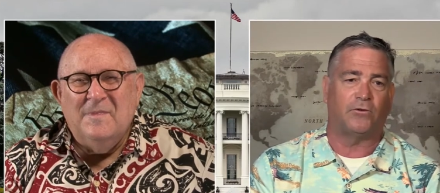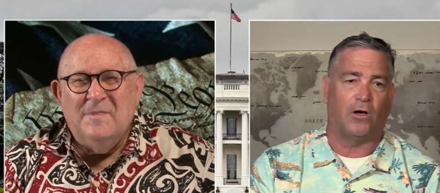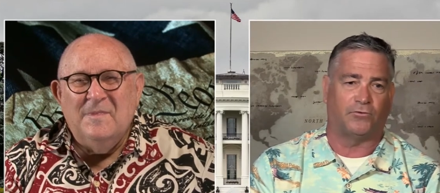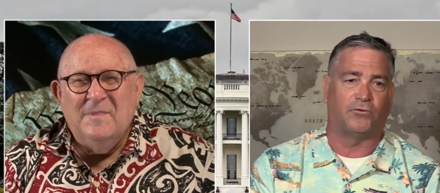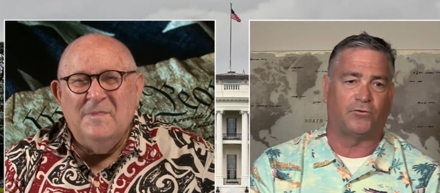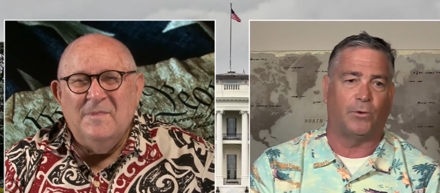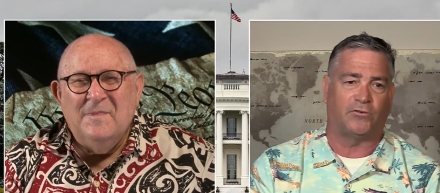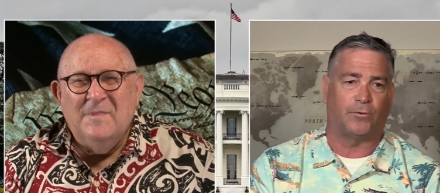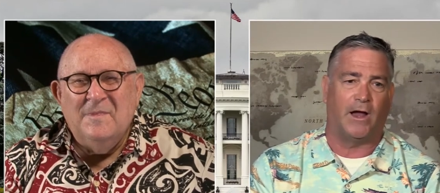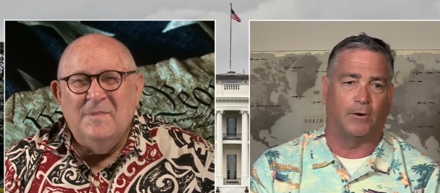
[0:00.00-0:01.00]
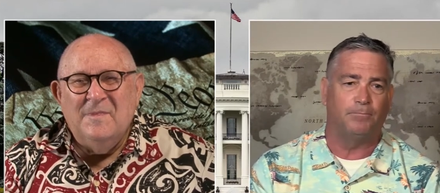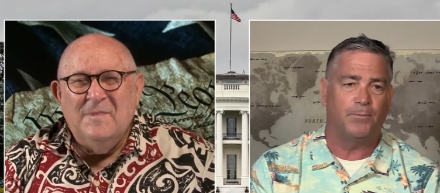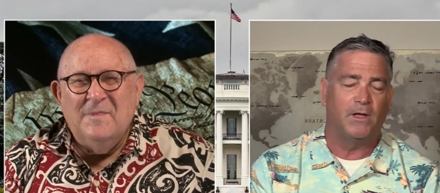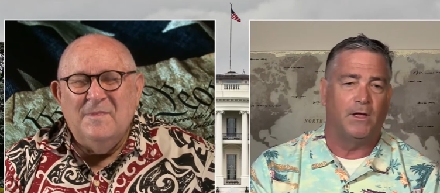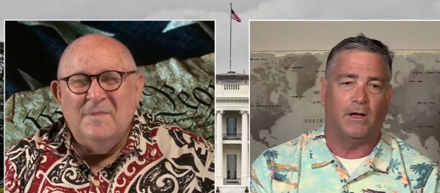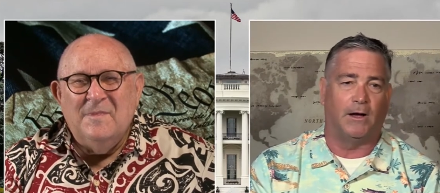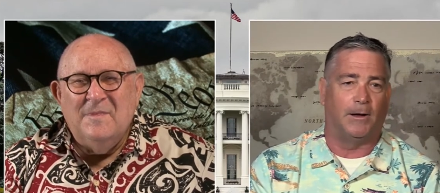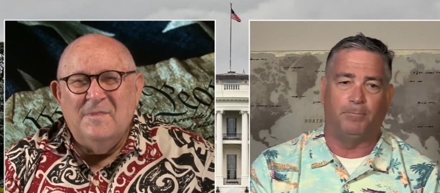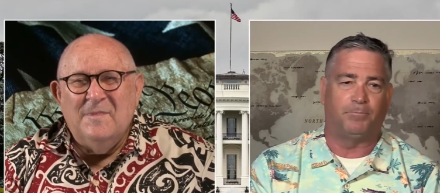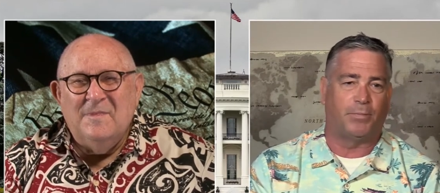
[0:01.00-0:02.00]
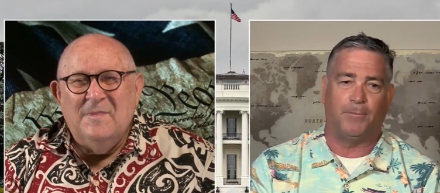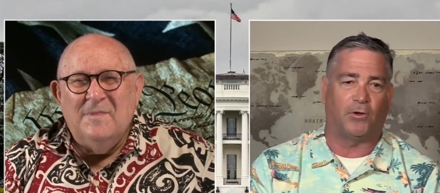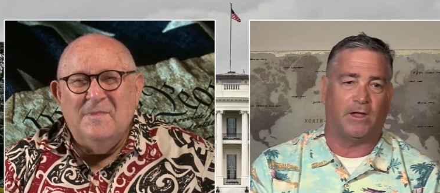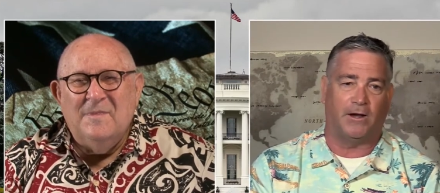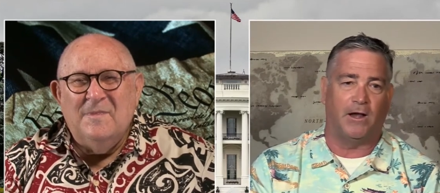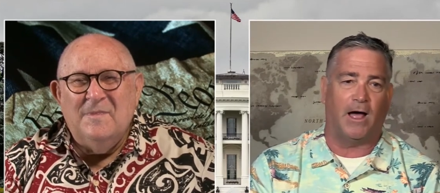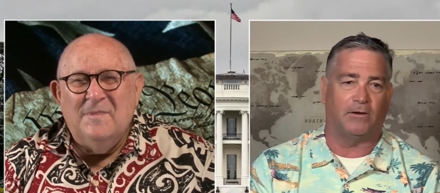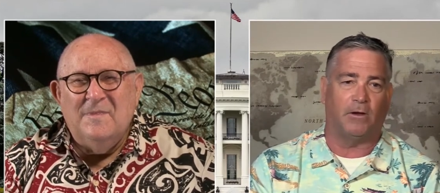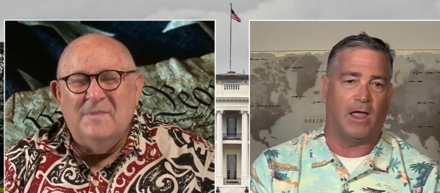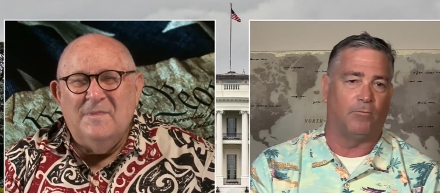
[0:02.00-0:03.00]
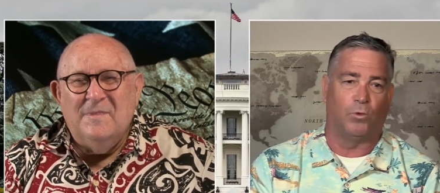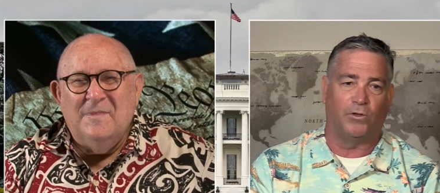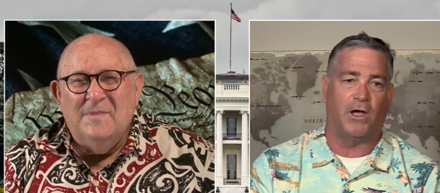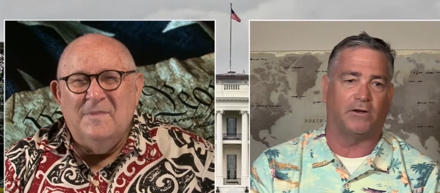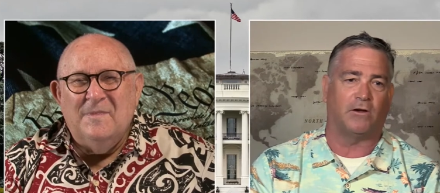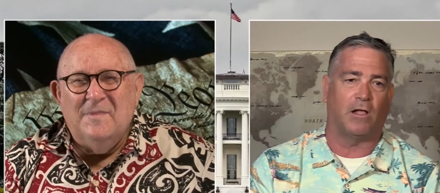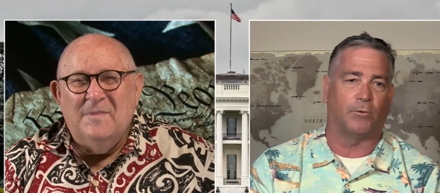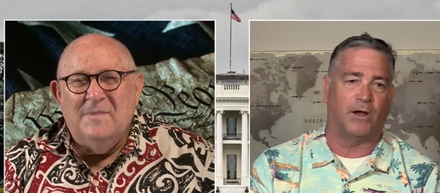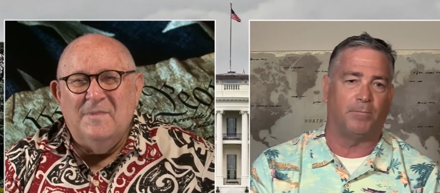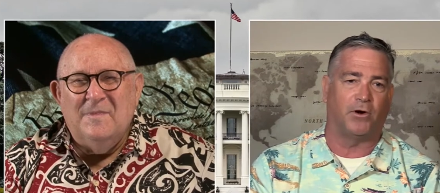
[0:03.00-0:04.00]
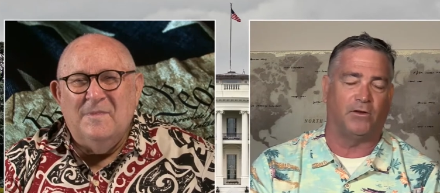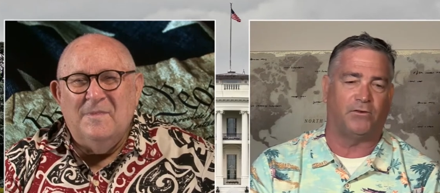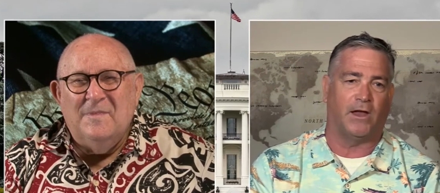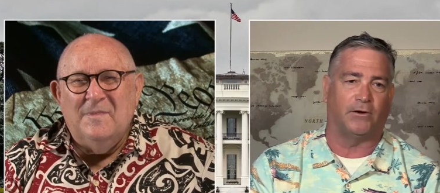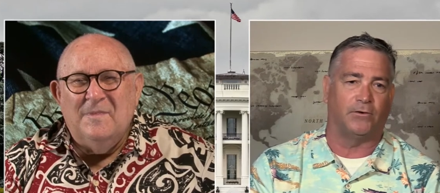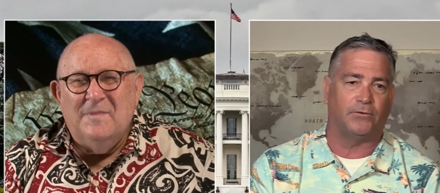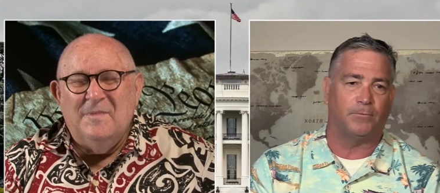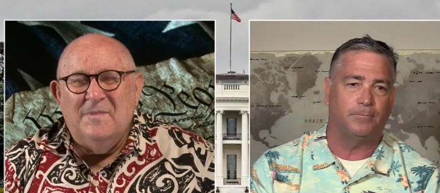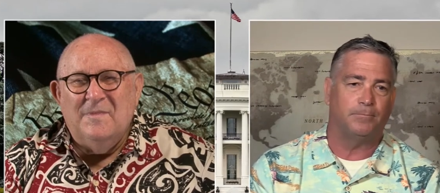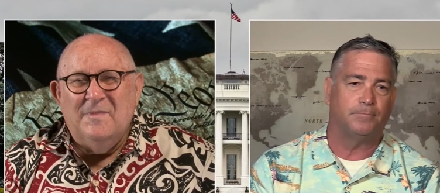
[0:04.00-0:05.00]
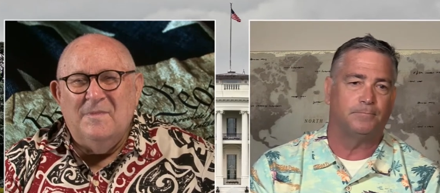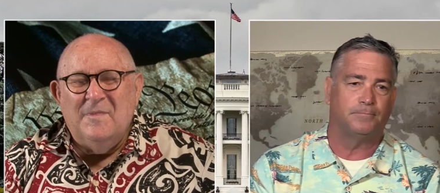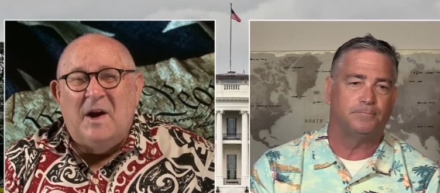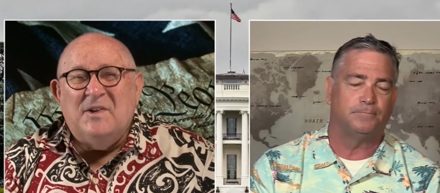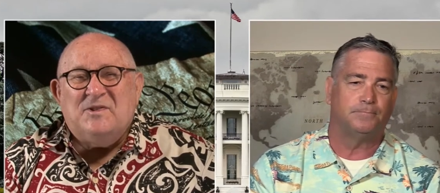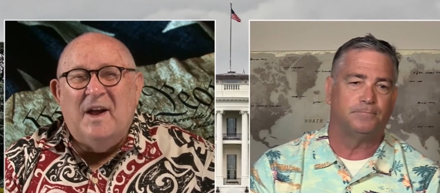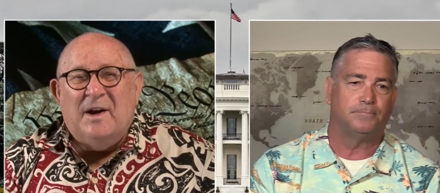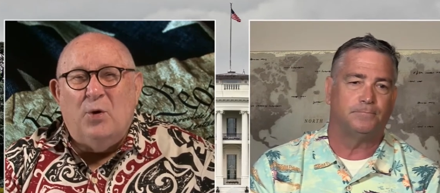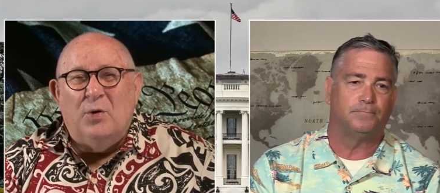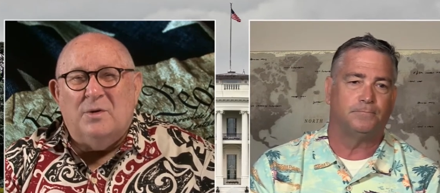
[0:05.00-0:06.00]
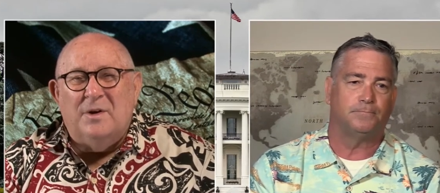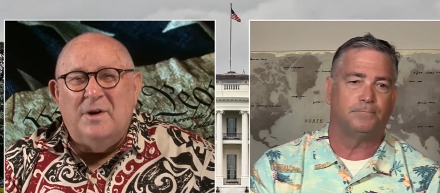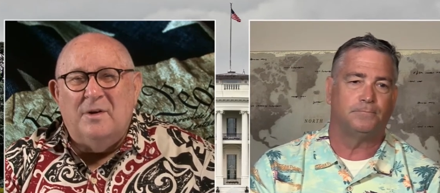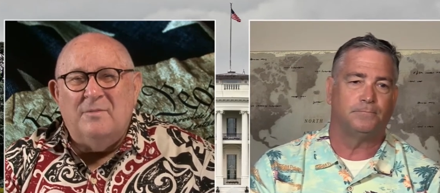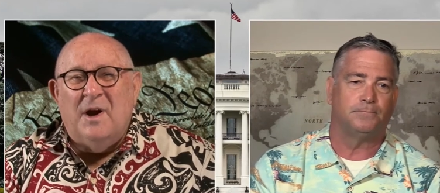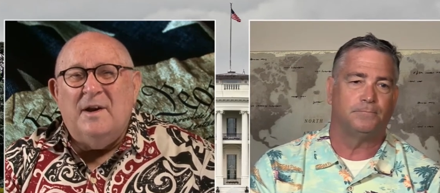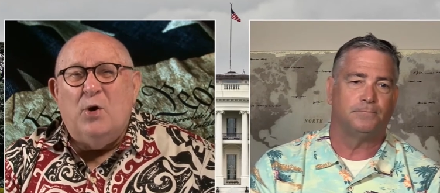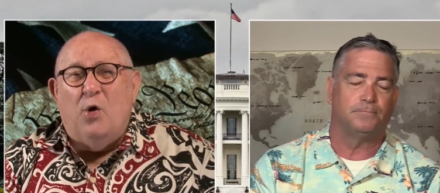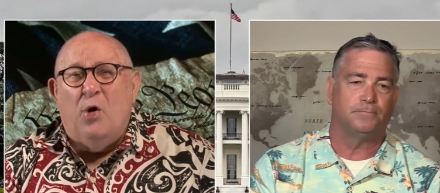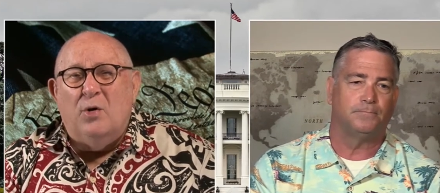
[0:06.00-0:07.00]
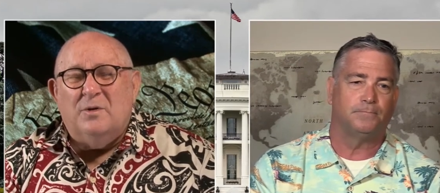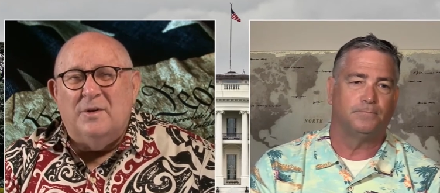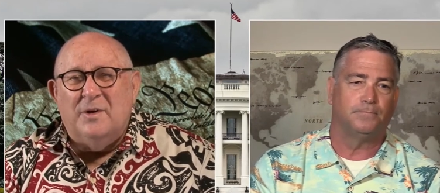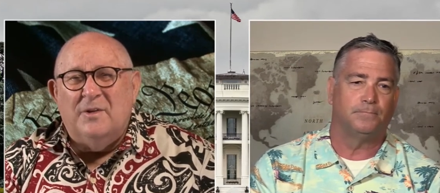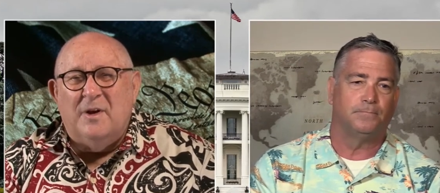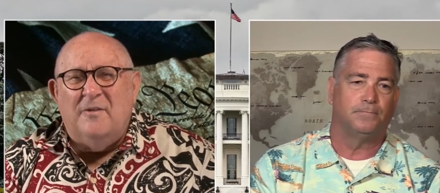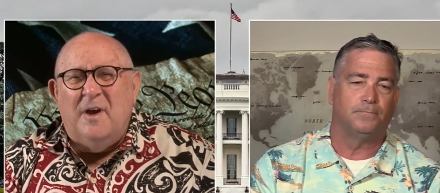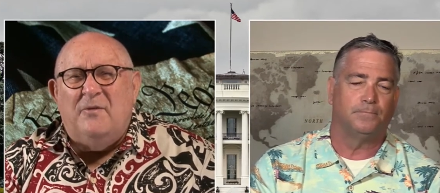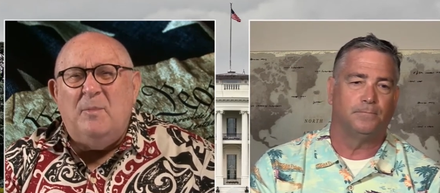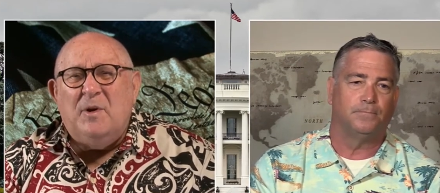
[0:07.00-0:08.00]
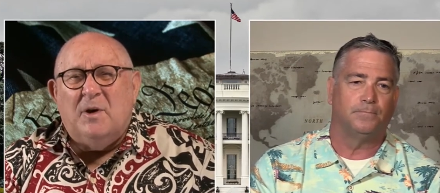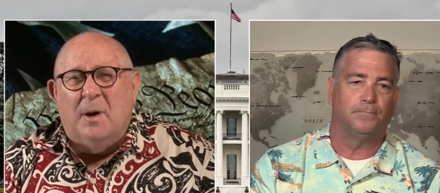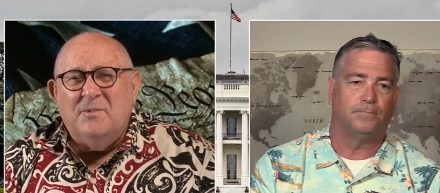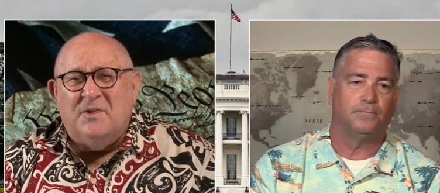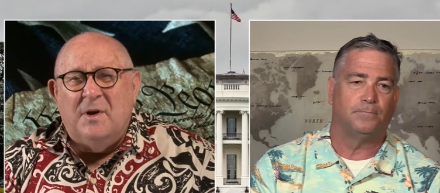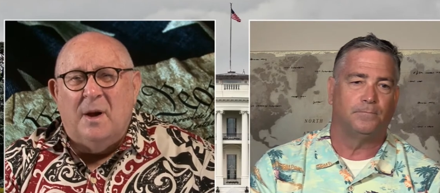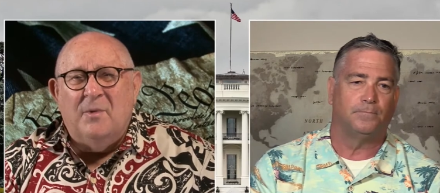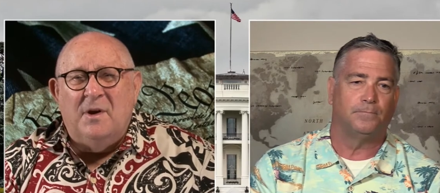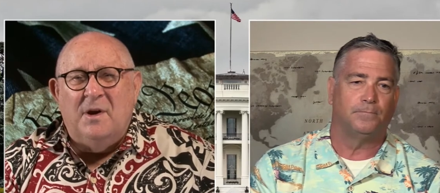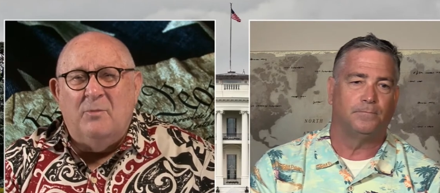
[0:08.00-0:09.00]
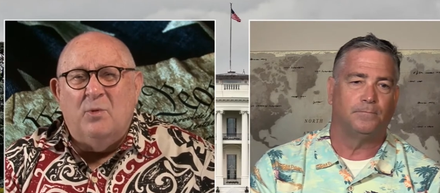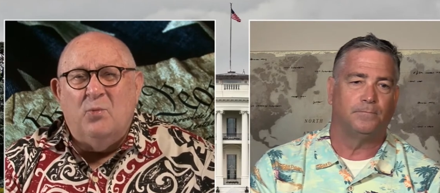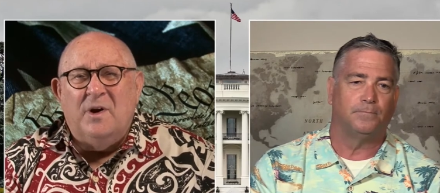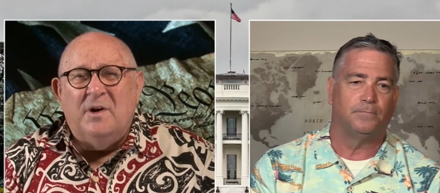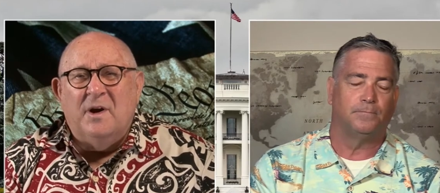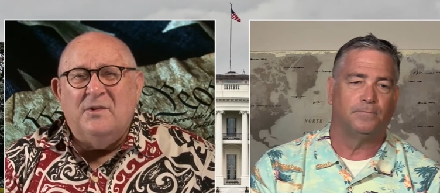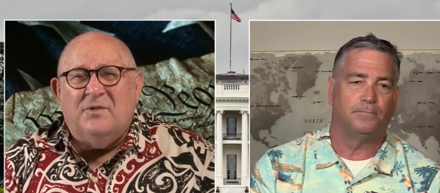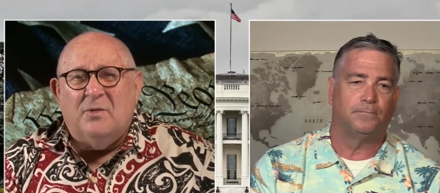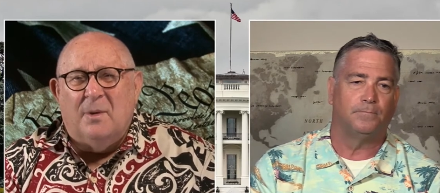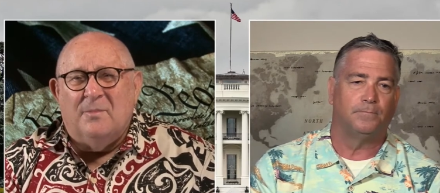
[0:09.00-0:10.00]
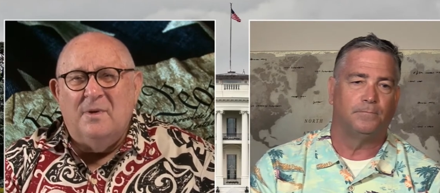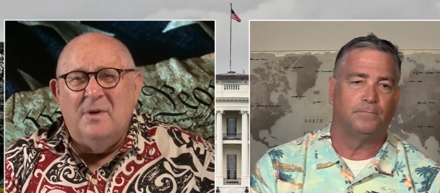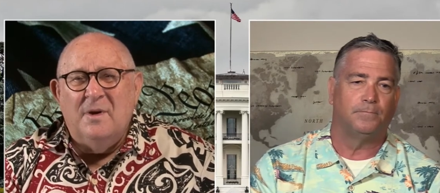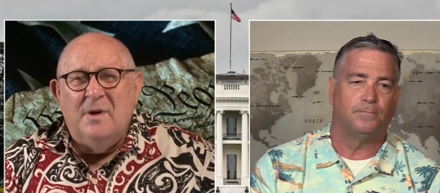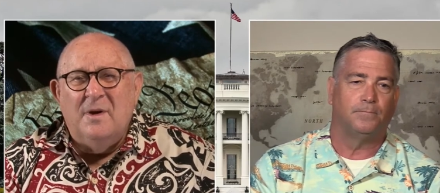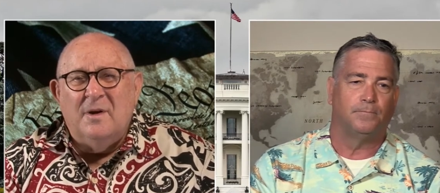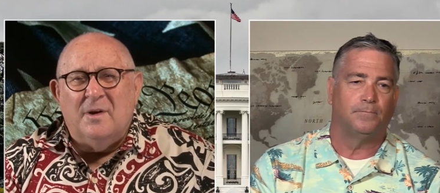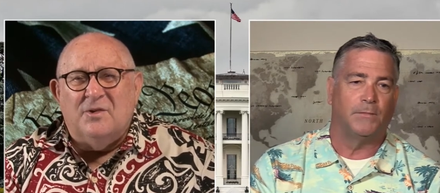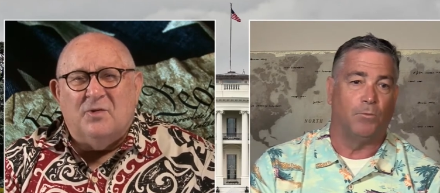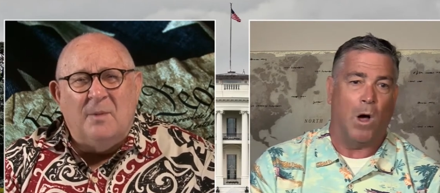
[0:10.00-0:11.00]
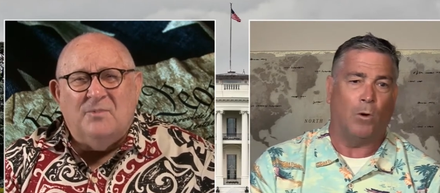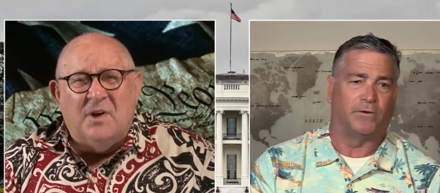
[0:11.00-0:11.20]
Speaker 1: also switch around. Um, people cannot and will not tolerate Bernie Sanders.
Speaker 2: And it's not at all clear, not at all clear, that if he becomes the nominee, he will win against Trump. Because Trump won't.